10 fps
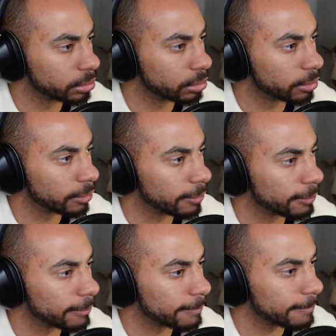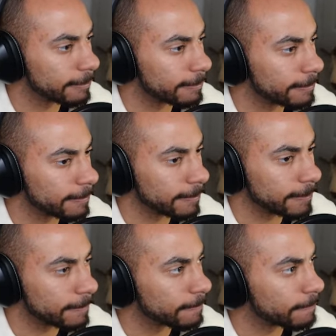
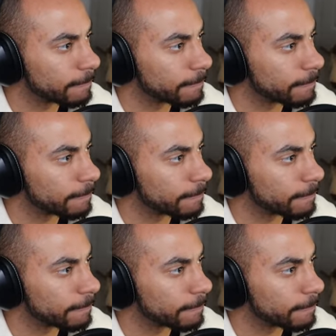(no one is talking)